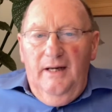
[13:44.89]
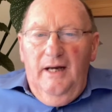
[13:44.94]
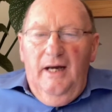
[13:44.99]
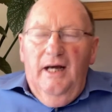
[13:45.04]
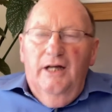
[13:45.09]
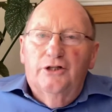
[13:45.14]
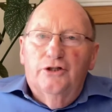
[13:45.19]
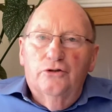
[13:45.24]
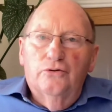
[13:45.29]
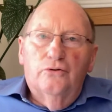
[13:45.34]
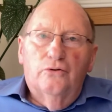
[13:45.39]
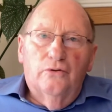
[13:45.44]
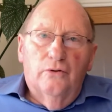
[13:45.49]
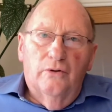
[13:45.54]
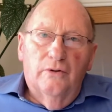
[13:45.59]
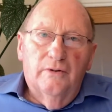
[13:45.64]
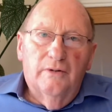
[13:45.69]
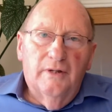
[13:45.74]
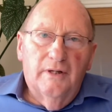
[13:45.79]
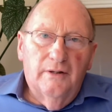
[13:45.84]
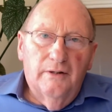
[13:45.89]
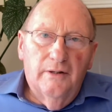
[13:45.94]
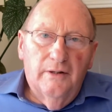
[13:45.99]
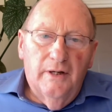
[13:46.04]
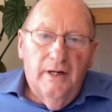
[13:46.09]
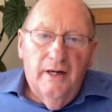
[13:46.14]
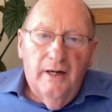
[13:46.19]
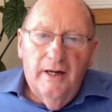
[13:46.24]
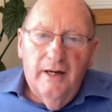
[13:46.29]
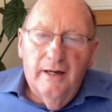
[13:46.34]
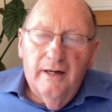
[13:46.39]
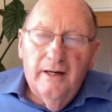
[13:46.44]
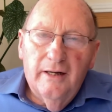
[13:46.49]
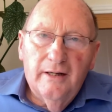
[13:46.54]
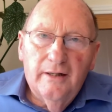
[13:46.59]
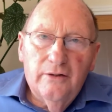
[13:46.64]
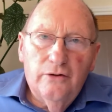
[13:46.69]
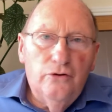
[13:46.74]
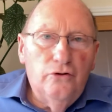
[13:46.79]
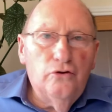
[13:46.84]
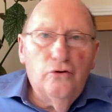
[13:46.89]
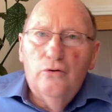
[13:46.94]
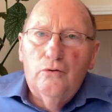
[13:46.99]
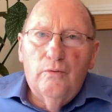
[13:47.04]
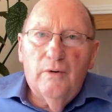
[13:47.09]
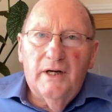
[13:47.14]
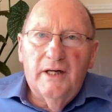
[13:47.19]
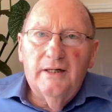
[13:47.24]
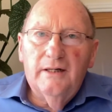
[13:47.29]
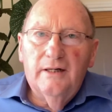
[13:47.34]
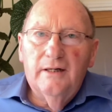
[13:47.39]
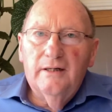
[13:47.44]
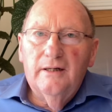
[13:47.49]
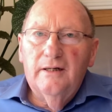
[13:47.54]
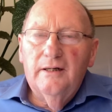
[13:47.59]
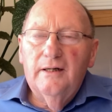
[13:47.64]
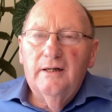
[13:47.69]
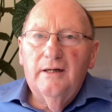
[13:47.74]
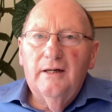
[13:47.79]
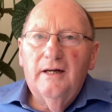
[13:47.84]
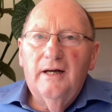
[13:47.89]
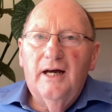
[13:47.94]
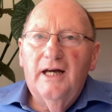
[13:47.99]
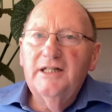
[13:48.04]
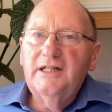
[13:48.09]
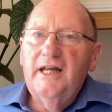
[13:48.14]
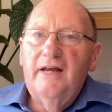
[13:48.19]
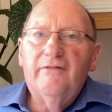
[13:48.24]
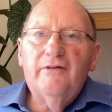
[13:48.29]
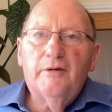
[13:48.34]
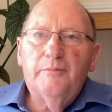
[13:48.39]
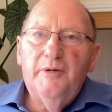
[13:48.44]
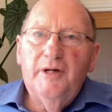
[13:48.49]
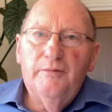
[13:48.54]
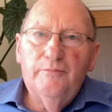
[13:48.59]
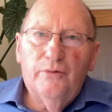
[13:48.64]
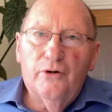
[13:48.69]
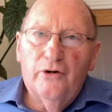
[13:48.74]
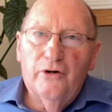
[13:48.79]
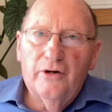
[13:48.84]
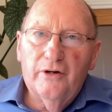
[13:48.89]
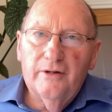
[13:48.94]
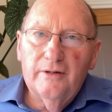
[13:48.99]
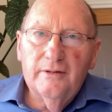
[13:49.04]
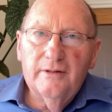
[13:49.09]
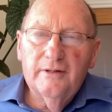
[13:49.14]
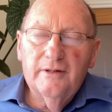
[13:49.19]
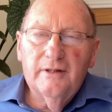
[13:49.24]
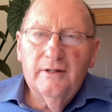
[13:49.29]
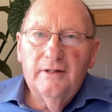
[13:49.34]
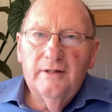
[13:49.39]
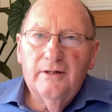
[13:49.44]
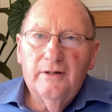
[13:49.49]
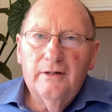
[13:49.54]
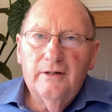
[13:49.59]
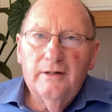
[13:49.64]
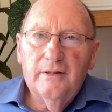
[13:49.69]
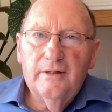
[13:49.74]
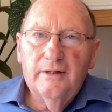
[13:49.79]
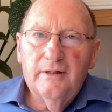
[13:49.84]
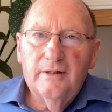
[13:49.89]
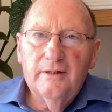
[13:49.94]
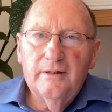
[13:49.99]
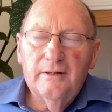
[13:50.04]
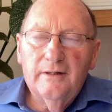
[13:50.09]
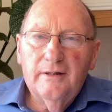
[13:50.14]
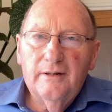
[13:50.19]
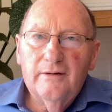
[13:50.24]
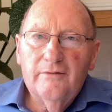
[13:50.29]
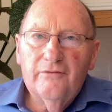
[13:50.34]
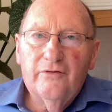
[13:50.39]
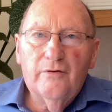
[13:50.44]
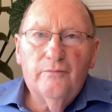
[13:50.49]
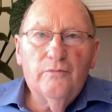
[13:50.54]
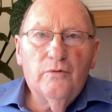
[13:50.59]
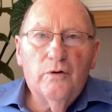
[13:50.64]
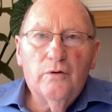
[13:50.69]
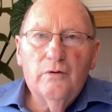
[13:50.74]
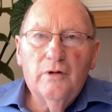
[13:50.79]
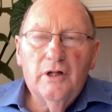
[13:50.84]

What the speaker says: And so, no one has ever been born from